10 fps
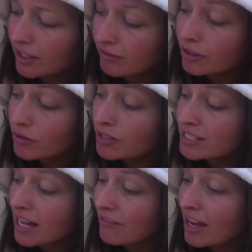
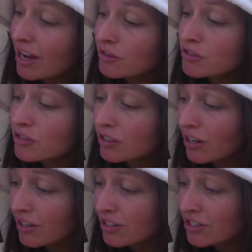Vicuñas have extra
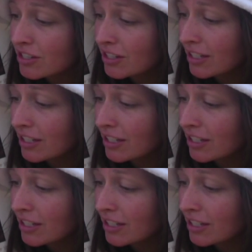large